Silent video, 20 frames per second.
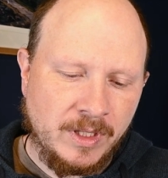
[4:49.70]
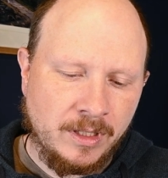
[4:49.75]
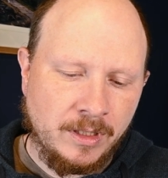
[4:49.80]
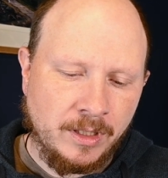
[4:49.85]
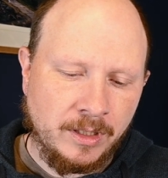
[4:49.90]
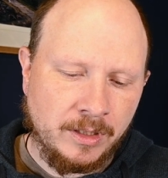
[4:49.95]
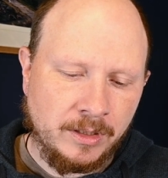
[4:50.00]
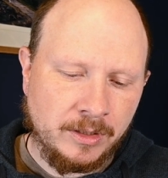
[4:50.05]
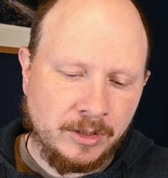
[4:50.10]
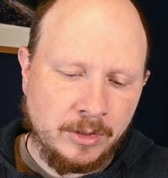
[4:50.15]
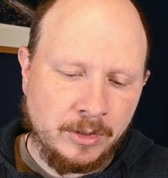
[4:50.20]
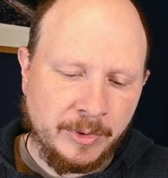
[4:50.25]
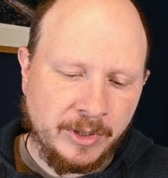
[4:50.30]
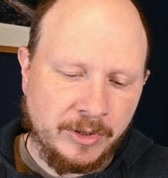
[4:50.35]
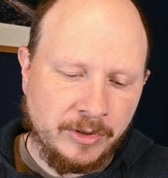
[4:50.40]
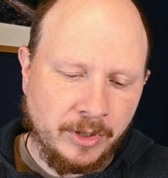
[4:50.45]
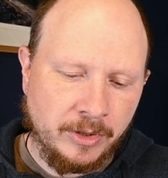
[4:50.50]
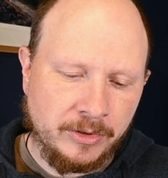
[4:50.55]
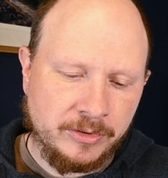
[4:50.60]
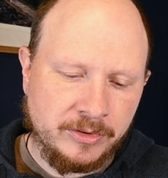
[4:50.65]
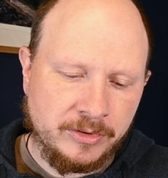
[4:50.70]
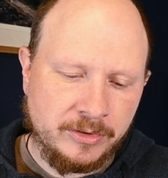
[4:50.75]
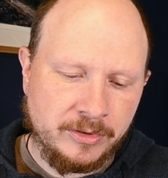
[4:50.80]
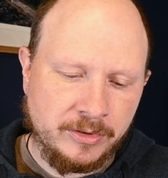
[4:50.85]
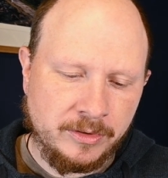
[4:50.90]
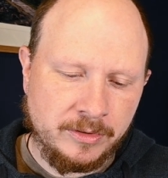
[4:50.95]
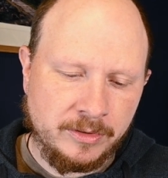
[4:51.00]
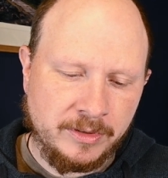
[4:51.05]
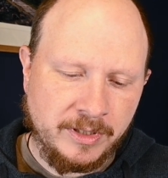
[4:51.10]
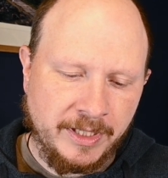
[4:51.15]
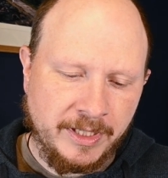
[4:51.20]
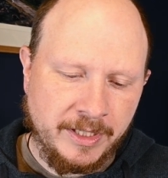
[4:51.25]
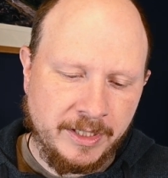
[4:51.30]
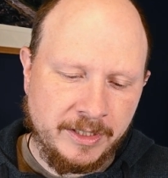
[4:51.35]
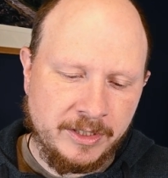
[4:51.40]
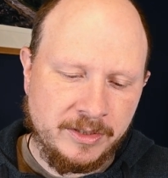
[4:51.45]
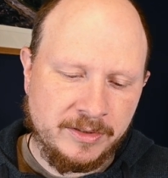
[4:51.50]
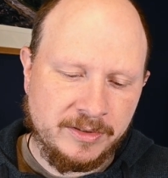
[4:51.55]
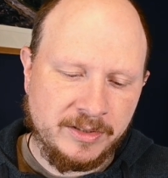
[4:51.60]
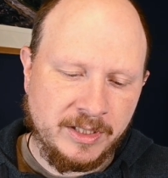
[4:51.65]
and uh, come across here
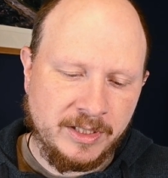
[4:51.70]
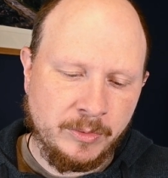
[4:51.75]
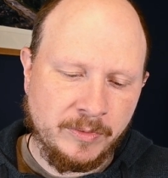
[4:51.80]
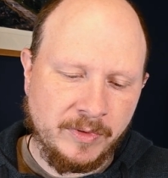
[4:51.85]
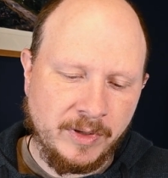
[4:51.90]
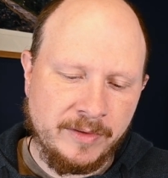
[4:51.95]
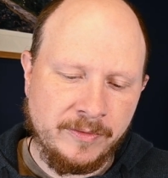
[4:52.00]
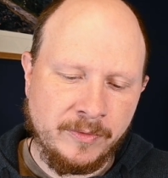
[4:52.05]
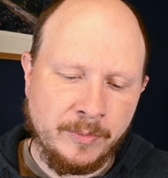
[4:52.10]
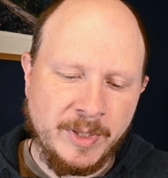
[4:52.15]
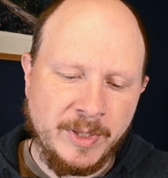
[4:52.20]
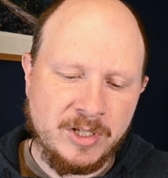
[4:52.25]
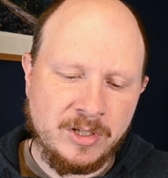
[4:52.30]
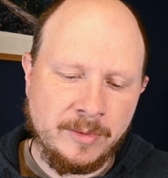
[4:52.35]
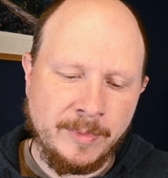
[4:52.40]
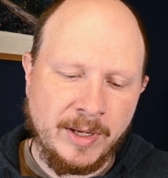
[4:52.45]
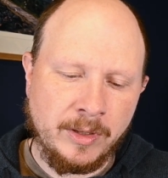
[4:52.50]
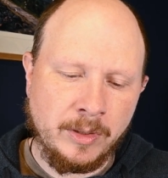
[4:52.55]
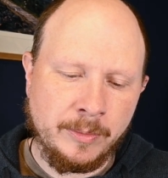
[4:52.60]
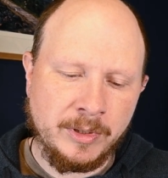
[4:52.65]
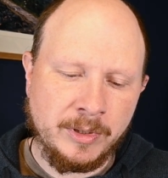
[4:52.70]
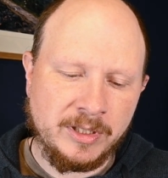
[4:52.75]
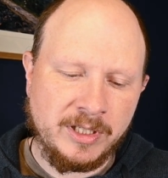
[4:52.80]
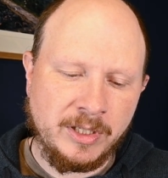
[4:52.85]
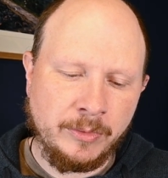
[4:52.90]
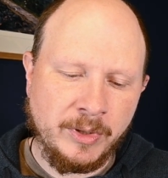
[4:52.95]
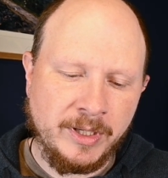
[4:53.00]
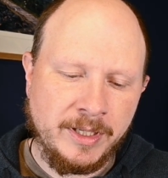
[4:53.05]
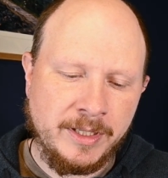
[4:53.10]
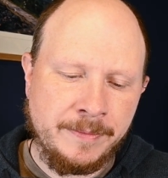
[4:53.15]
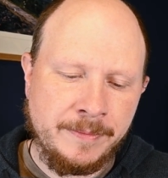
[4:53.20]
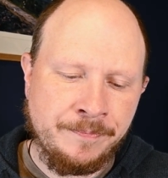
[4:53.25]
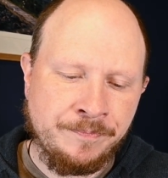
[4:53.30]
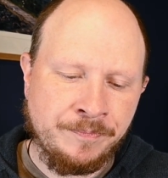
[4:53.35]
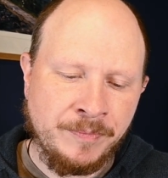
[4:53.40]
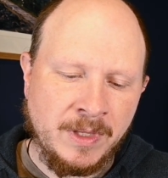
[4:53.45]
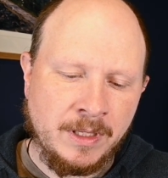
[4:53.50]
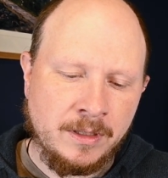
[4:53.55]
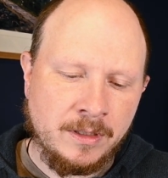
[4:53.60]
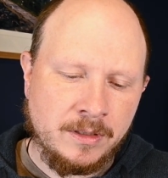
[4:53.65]
you see we've got information about the Milky Way.
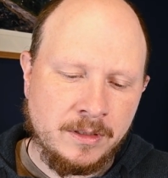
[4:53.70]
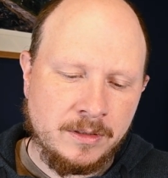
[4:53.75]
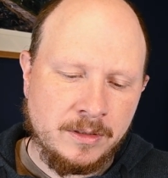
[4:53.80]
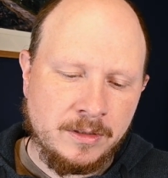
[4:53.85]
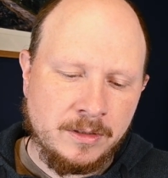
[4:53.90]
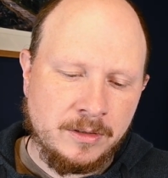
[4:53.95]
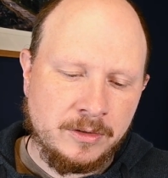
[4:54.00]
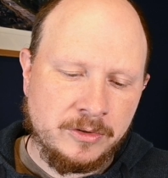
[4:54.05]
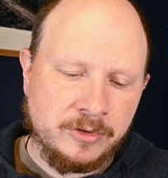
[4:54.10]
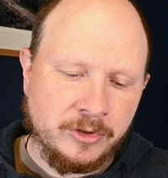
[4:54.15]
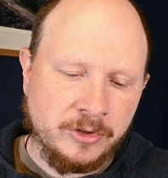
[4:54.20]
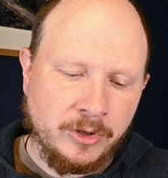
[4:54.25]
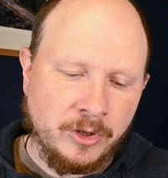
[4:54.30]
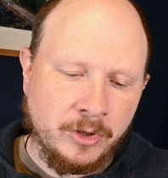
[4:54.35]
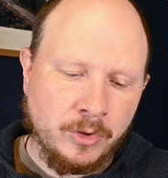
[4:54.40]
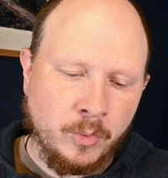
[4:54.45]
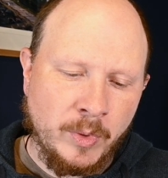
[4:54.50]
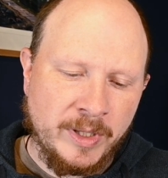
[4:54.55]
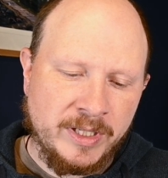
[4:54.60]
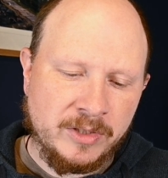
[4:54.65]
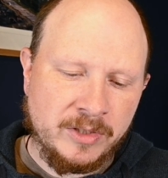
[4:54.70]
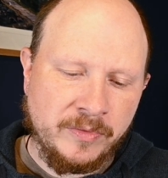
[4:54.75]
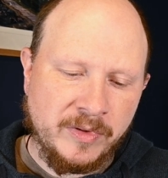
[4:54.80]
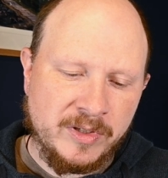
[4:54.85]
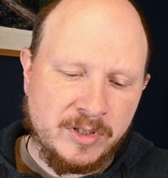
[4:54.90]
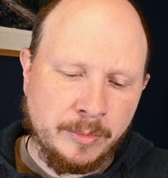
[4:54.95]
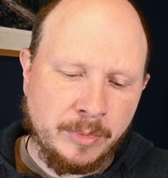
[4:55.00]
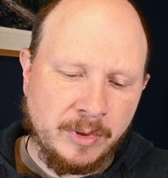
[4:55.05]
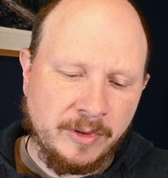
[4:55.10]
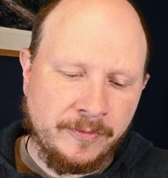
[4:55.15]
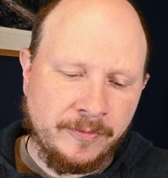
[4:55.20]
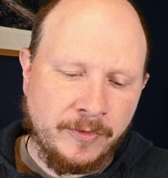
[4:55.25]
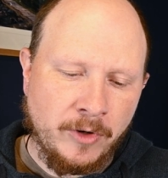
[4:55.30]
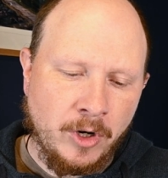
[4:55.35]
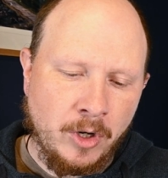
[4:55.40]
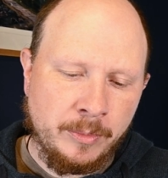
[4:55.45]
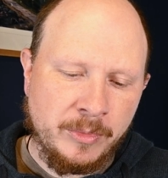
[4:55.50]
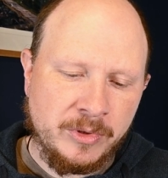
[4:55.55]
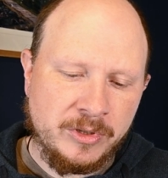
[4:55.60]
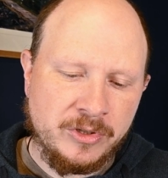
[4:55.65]
So when it's visible
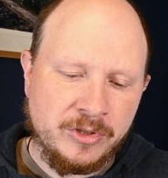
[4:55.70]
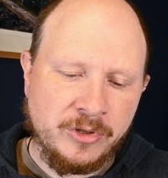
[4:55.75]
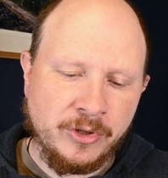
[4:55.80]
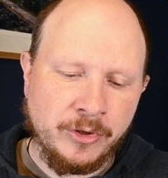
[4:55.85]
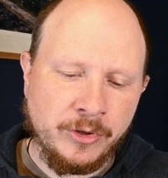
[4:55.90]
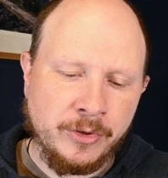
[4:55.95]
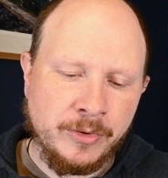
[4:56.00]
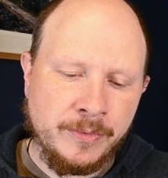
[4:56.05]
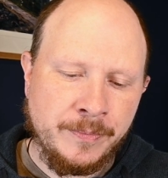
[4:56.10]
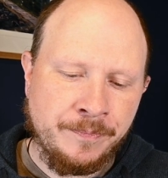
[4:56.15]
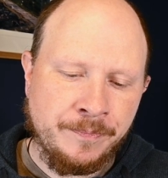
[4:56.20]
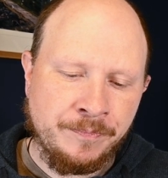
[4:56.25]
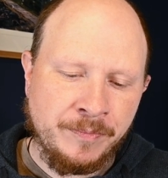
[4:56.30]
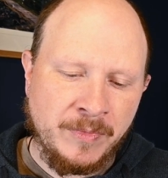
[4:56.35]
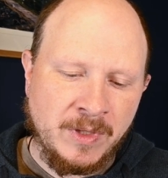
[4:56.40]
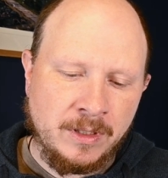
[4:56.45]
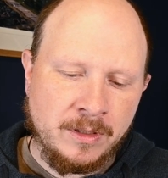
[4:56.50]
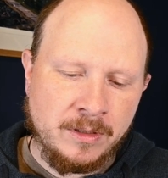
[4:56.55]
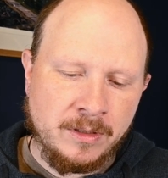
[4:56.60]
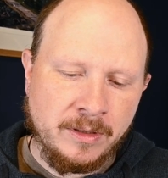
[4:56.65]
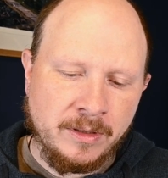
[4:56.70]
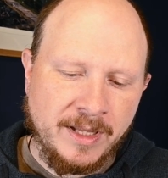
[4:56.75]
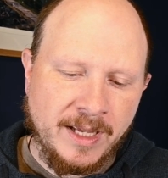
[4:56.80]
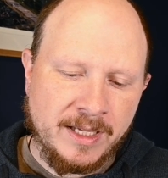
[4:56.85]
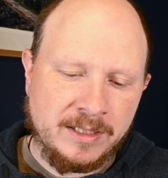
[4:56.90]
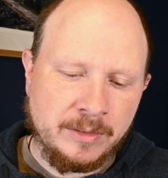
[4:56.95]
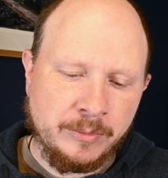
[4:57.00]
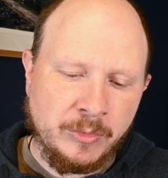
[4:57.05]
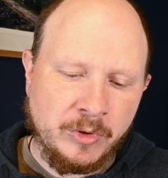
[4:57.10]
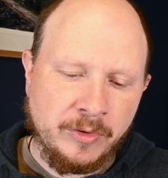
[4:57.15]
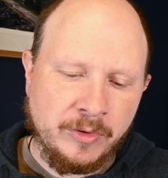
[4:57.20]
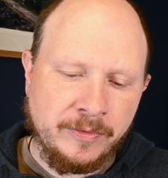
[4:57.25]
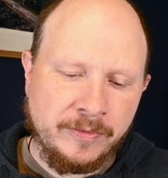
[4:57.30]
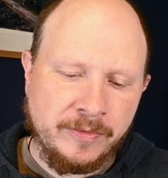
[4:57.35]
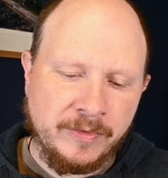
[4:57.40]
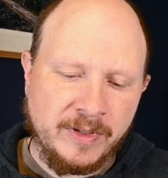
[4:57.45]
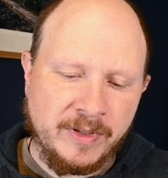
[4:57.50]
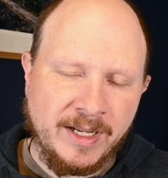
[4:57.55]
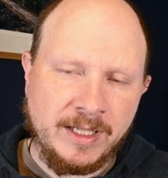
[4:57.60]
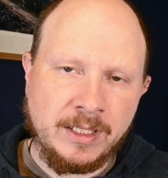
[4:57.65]
from and to, the
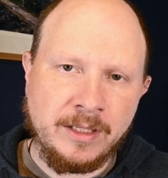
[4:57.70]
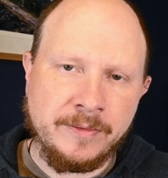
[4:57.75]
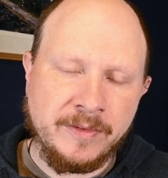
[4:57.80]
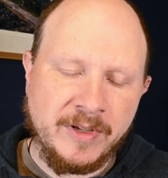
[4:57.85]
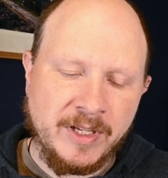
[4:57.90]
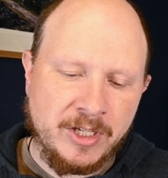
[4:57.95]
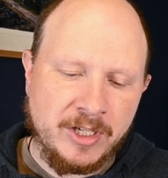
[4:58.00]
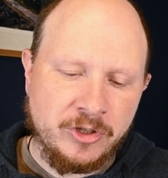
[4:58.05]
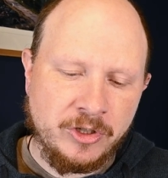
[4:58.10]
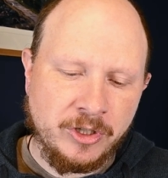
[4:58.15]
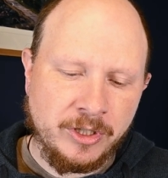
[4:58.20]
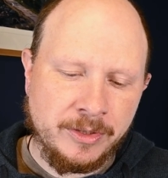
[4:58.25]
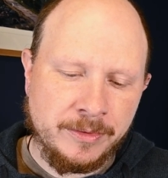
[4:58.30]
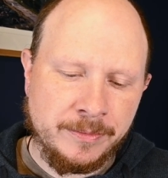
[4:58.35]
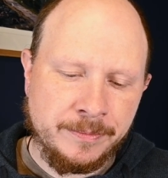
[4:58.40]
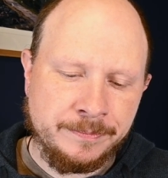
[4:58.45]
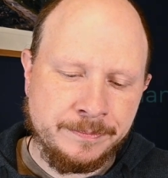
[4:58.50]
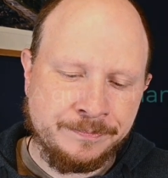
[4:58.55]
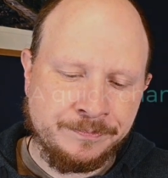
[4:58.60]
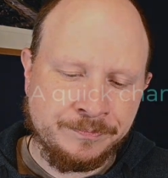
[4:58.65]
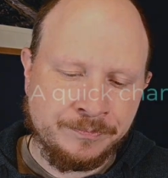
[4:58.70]
azimuth and elevation.